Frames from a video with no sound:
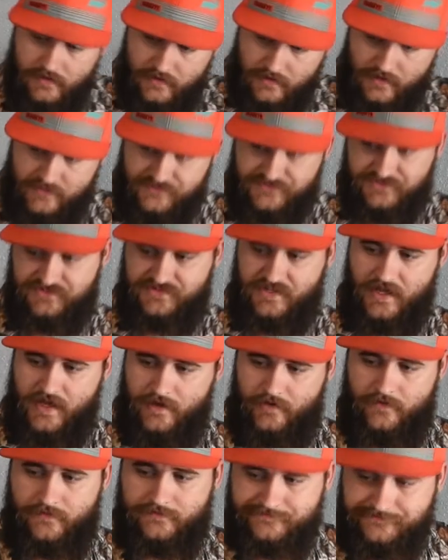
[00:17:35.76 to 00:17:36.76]
is a
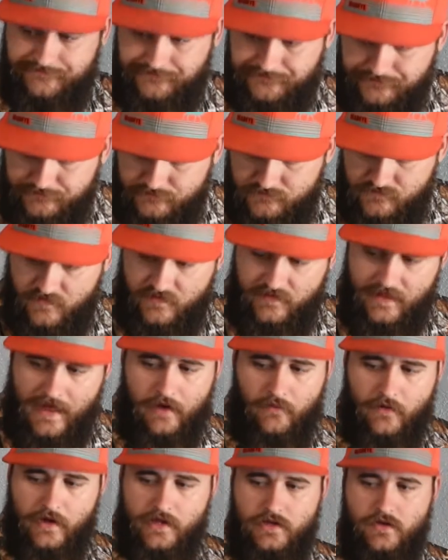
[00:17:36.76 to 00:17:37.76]
scale.
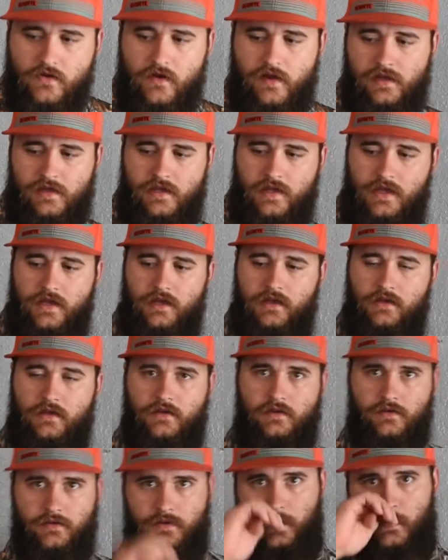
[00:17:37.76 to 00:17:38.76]
That way you can get
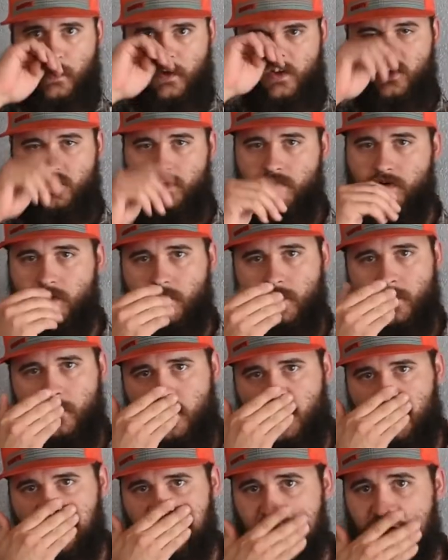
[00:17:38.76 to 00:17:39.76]
your cure,
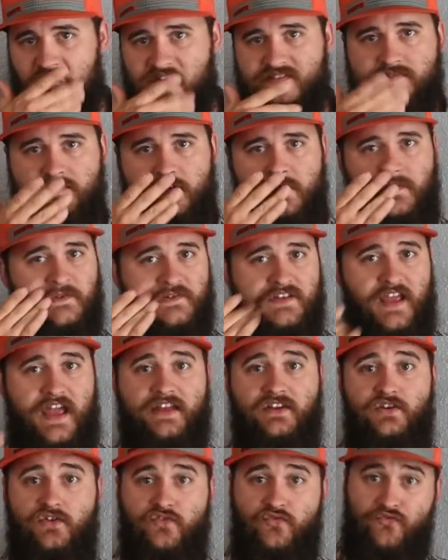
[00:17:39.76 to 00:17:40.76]
your seasonings,
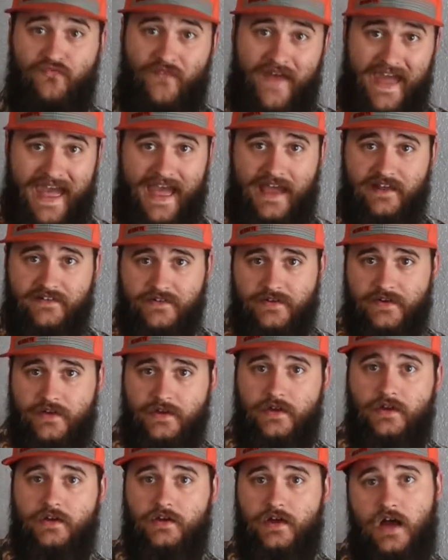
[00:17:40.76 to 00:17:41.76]
and your fat
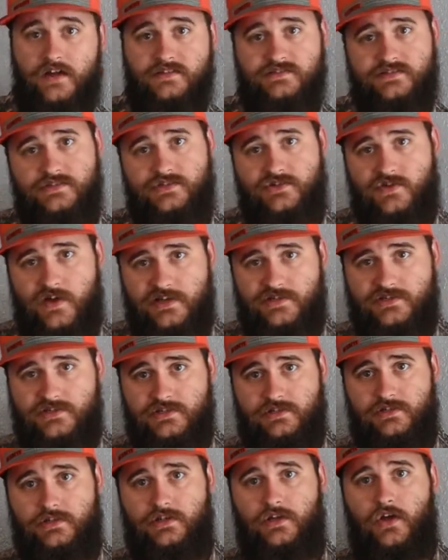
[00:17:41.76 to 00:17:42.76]

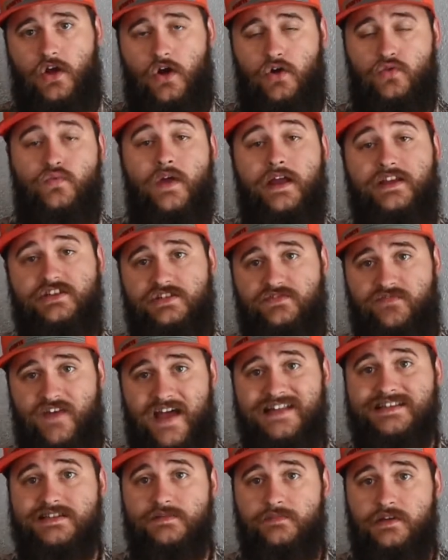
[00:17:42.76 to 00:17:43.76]
concentration or
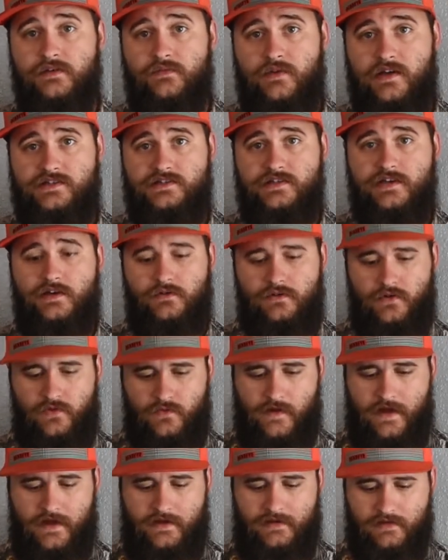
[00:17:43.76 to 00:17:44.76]
fat to meat ratio
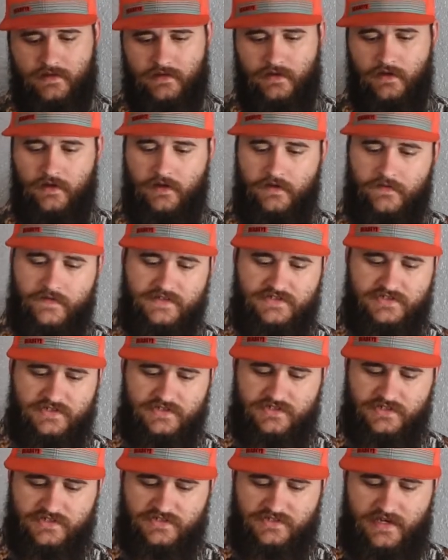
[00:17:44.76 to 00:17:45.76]
correct. This is
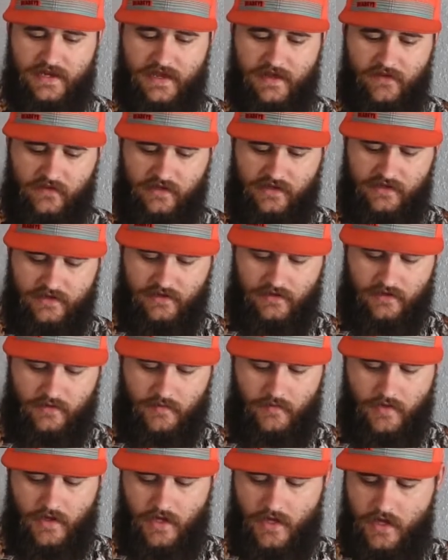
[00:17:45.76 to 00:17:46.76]
just an
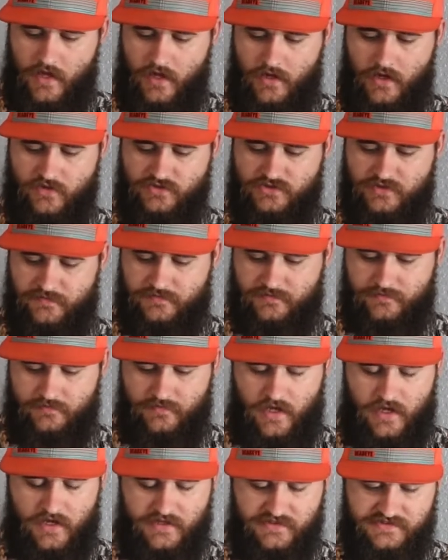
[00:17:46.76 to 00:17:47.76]
LEM,
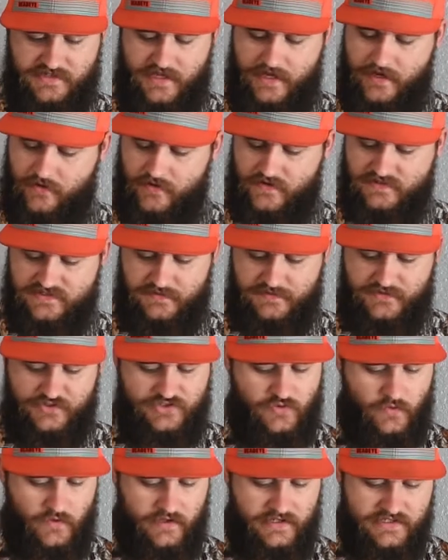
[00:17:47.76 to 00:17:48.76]
scale goes up to
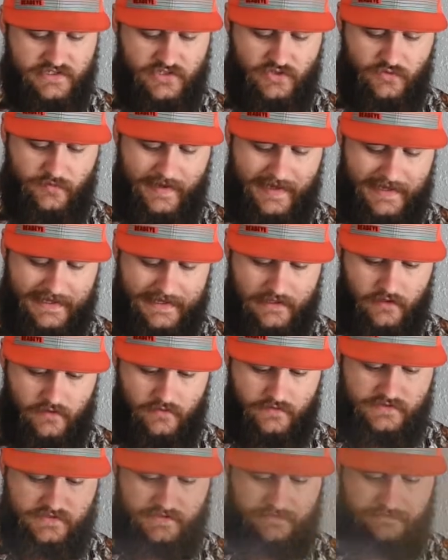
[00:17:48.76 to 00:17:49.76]
22
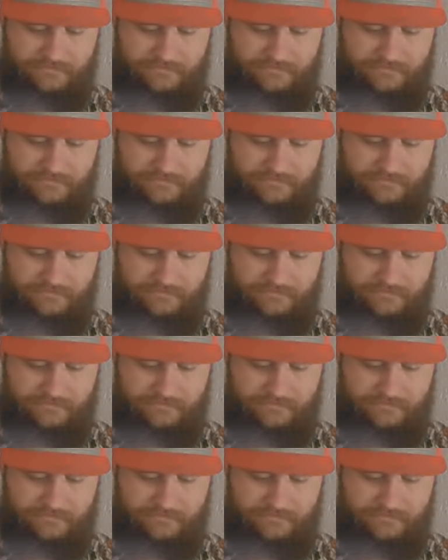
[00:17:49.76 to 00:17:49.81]
pounds.